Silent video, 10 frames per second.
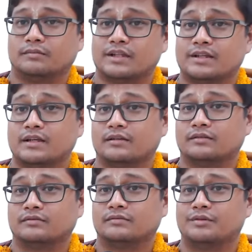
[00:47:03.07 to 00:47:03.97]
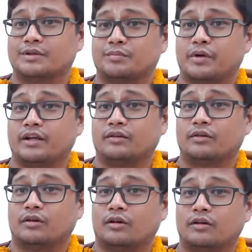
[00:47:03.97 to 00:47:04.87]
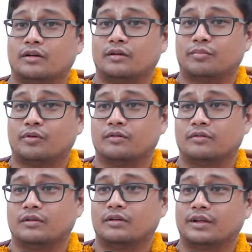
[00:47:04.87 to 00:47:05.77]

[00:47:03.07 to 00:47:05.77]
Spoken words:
Matsya, he was praying to the Lord in the pond.